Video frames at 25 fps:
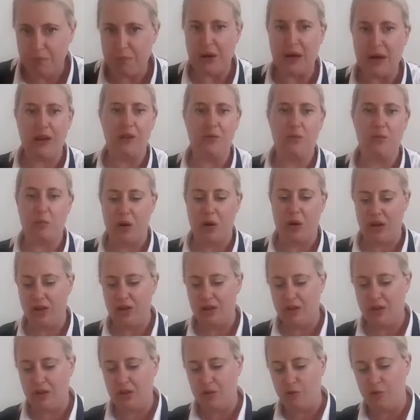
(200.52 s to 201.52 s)
in a bad way.
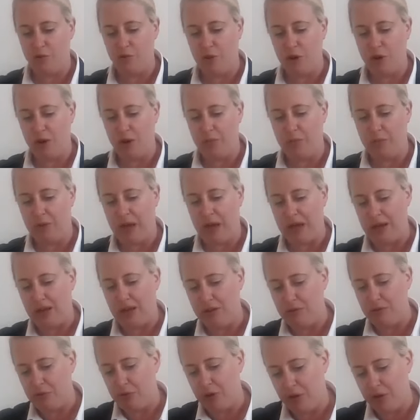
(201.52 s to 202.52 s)
It's kind of farm
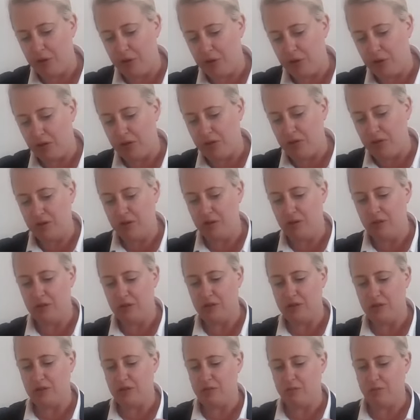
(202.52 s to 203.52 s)
gate rather than
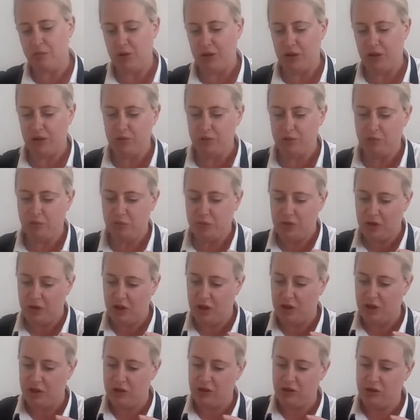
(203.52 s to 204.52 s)
you know
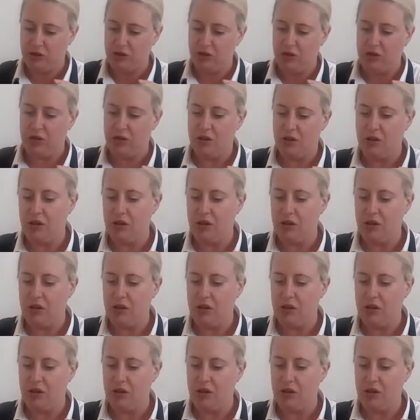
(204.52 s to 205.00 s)
silage.